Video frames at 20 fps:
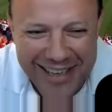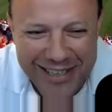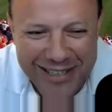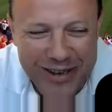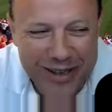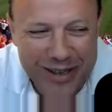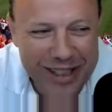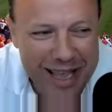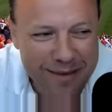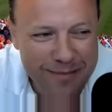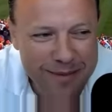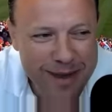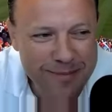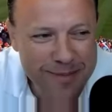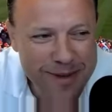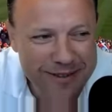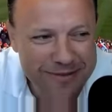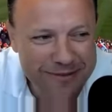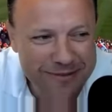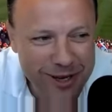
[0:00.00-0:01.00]
So let me
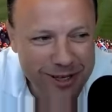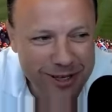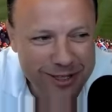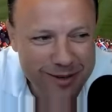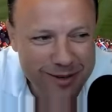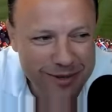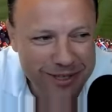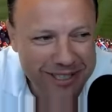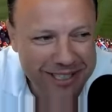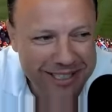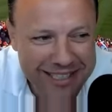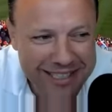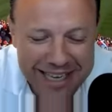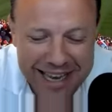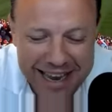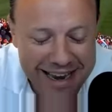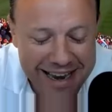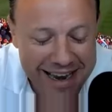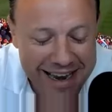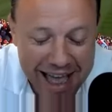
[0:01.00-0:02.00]
be vulnerable and
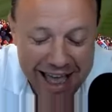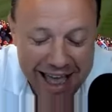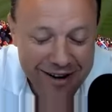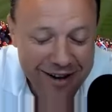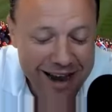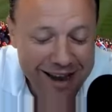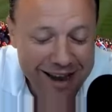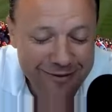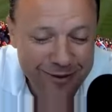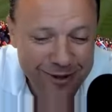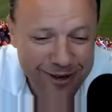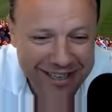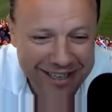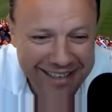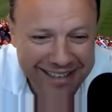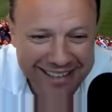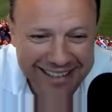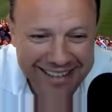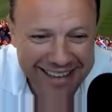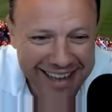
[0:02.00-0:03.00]
say, I don't have
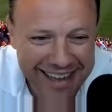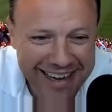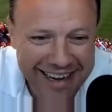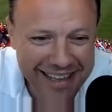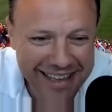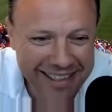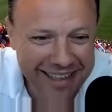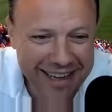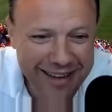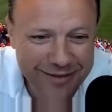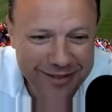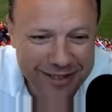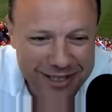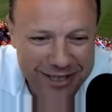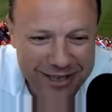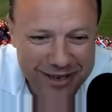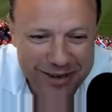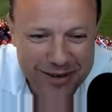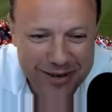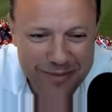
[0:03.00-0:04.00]
one. Like, I'd love
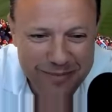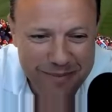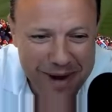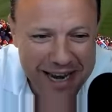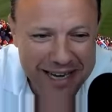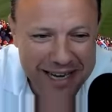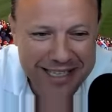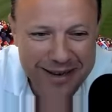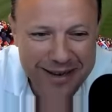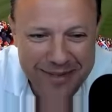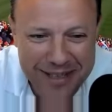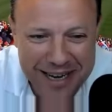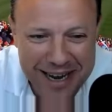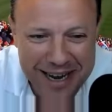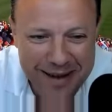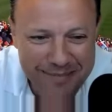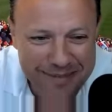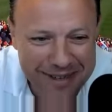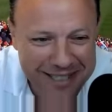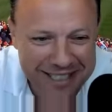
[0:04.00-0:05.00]
to make something
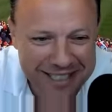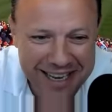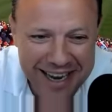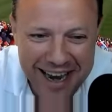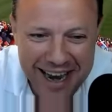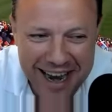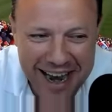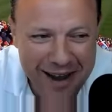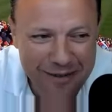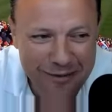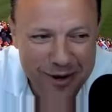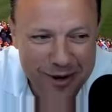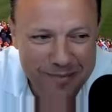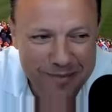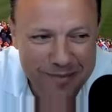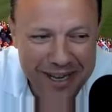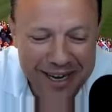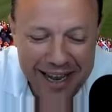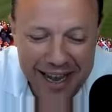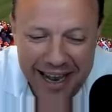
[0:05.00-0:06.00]
up and say I have
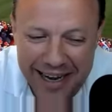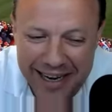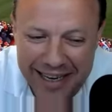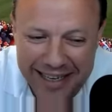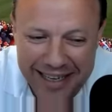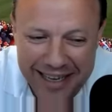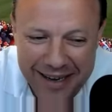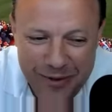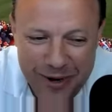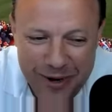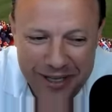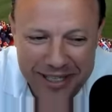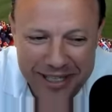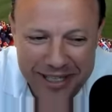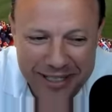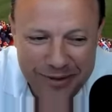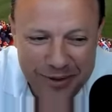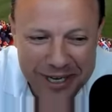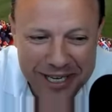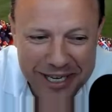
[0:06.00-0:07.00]
one, but I didn't get one
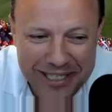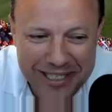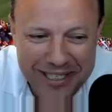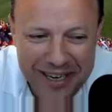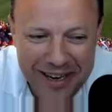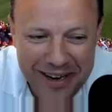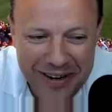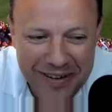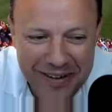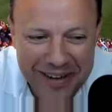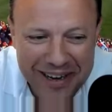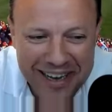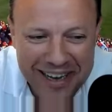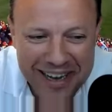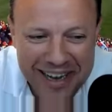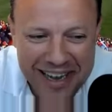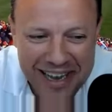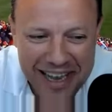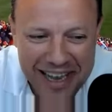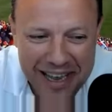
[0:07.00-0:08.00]
this week. So
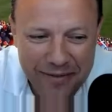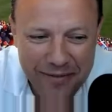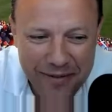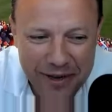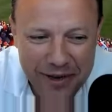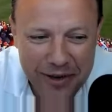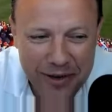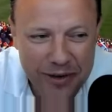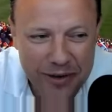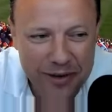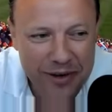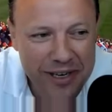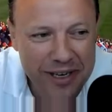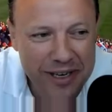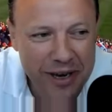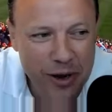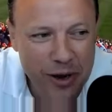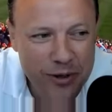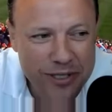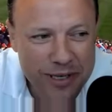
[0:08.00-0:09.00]
if you
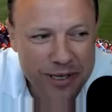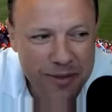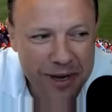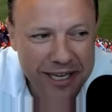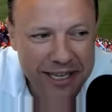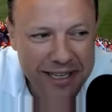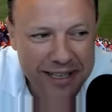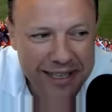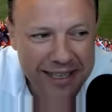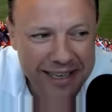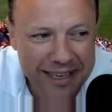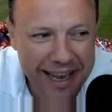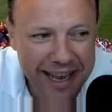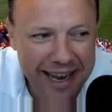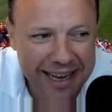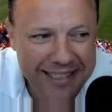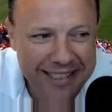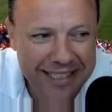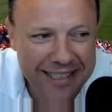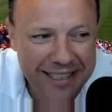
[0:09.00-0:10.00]
know somebody that
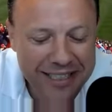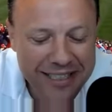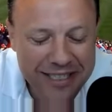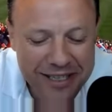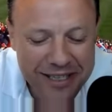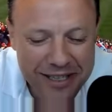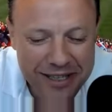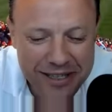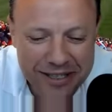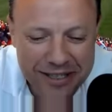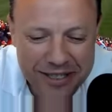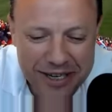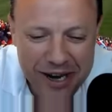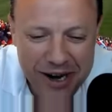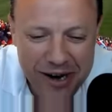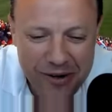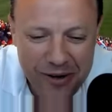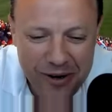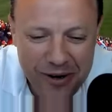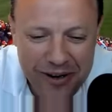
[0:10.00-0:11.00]
hasn't listened to the
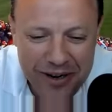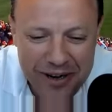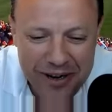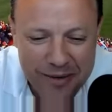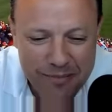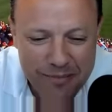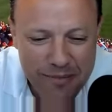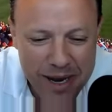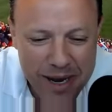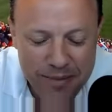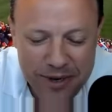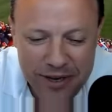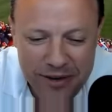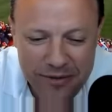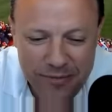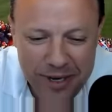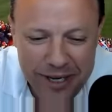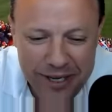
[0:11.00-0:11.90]
show, or maybe you've